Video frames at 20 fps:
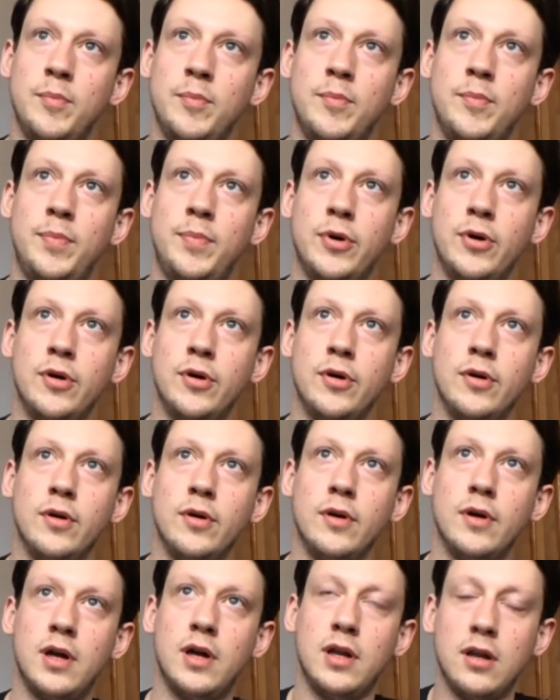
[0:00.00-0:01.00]
But
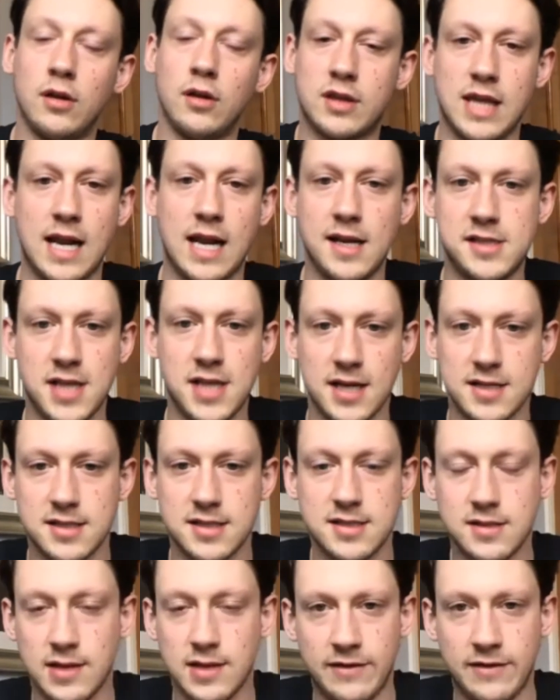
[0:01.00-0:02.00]
look, the NHS
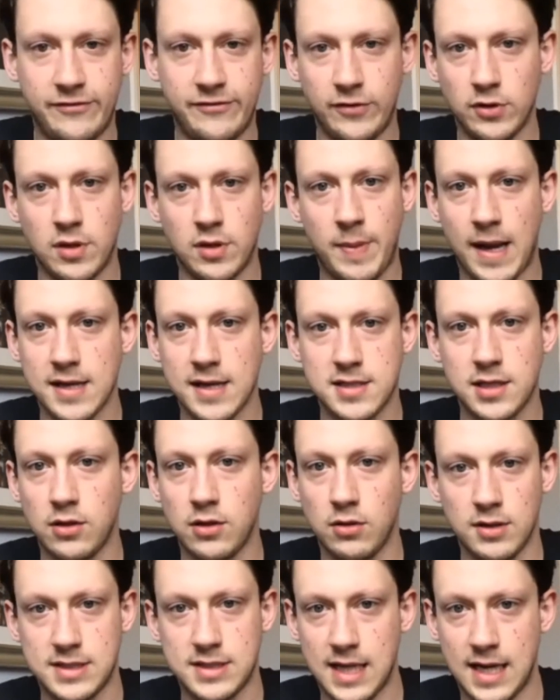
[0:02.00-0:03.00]
is at full capacity all
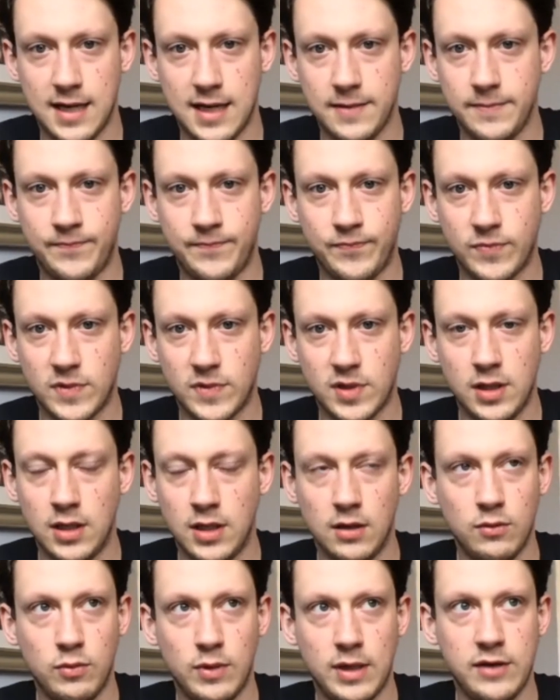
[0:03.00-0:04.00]
the time. You know,
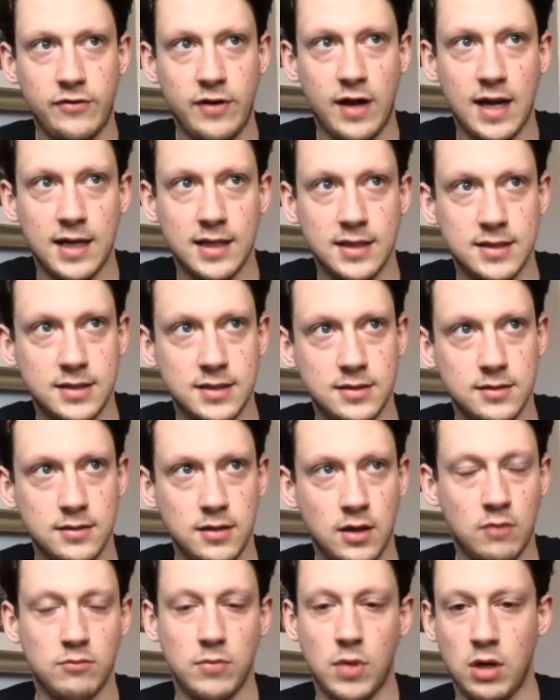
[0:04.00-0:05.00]
we've had
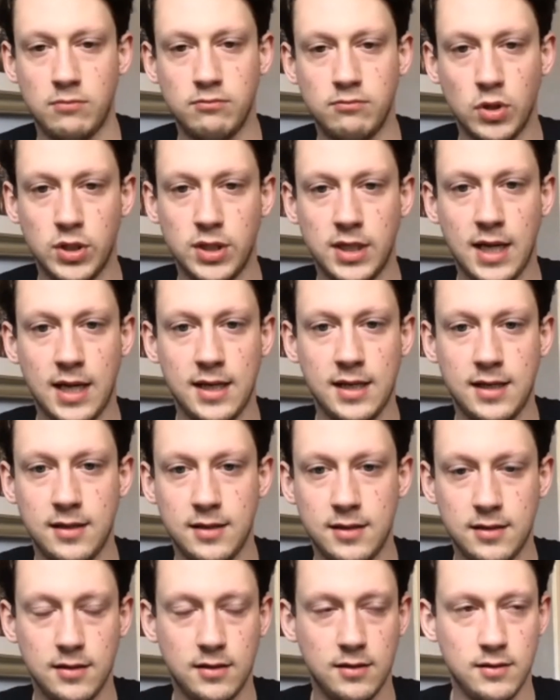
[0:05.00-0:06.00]
on Monday,
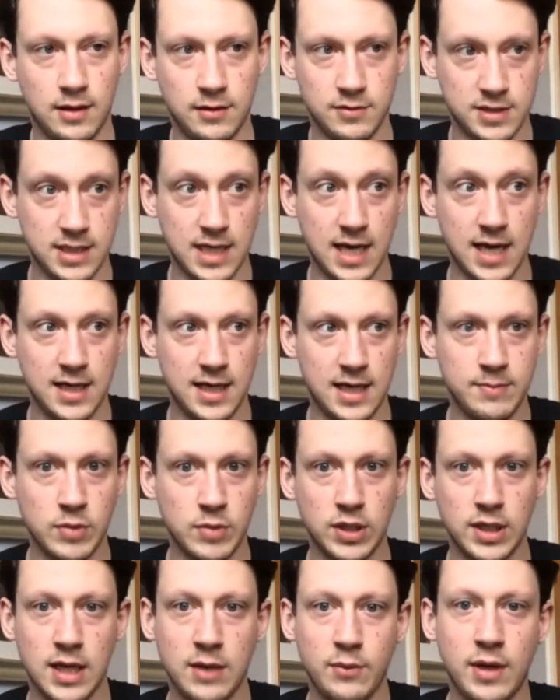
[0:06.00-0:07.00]
I was in A&E
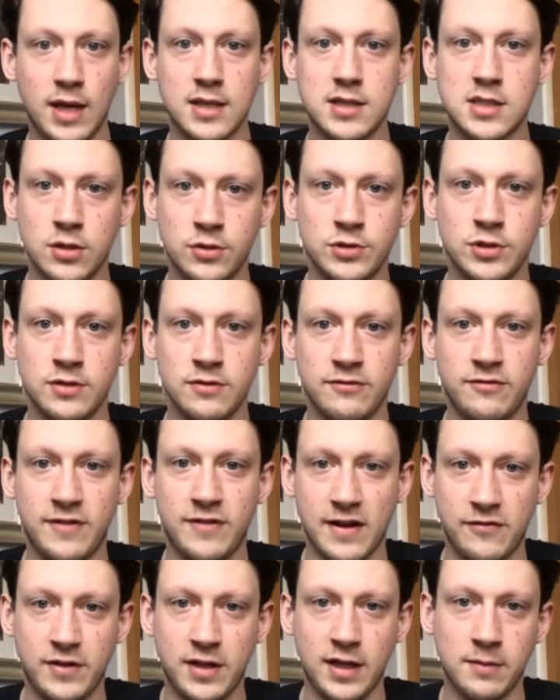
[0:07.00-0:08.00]
Monday, we had
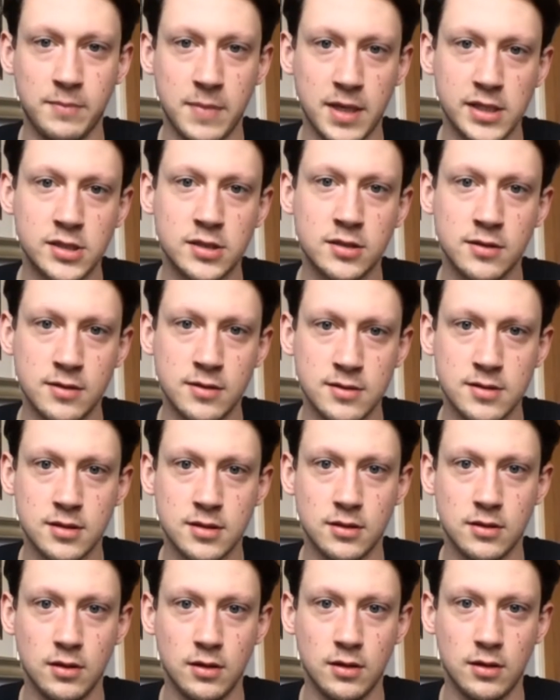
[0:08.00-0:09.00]
250 admissions,
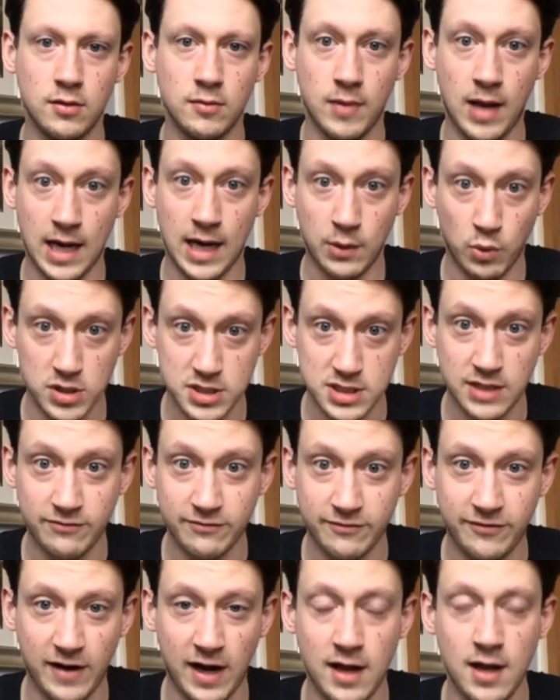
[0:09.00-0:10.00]
and it wasn't even
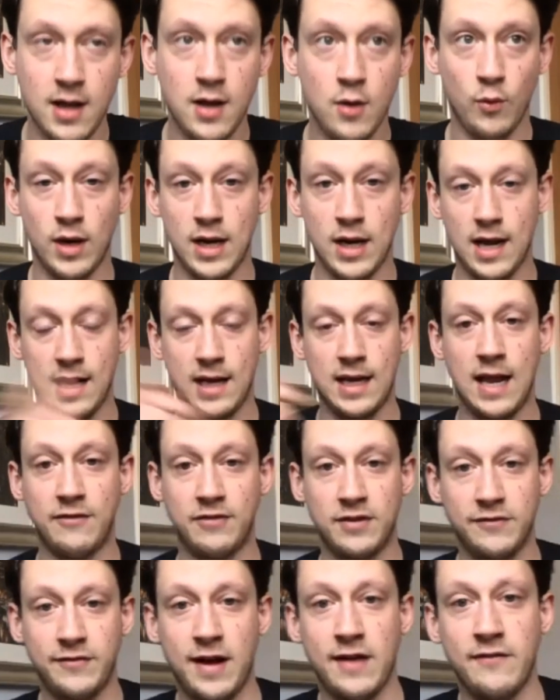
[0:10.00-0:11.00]
when I left
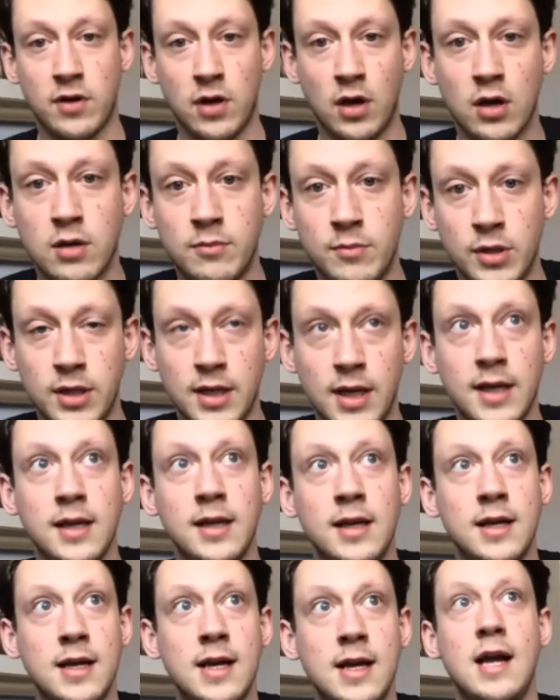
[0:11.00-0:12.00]
at 5 o'clock on Monday,
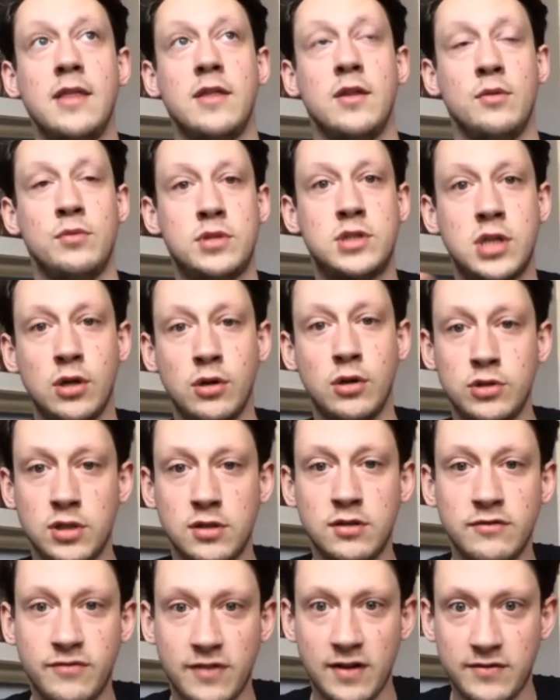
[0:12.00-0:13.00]
there was
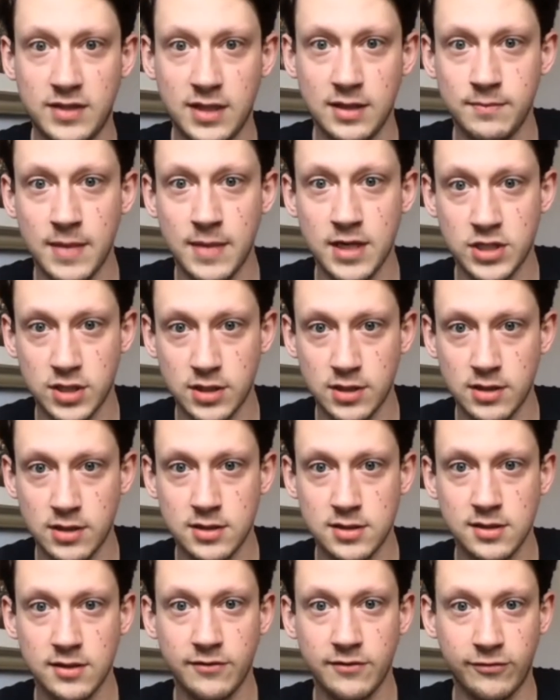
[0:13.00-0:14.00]
250 admissions
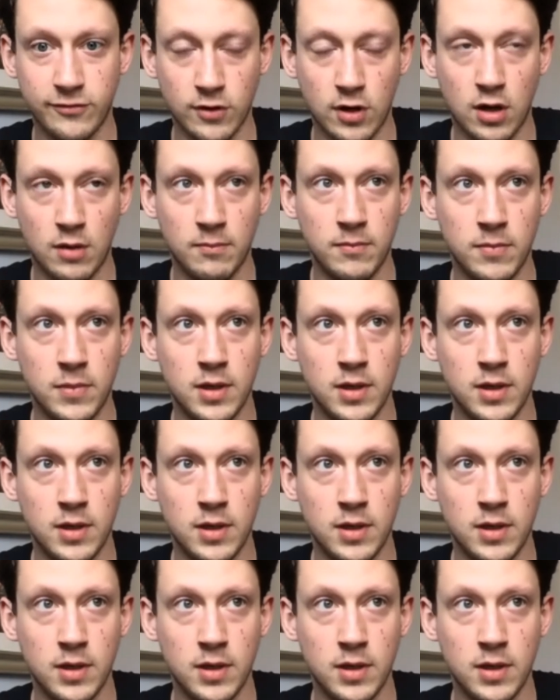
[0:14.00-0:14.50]
from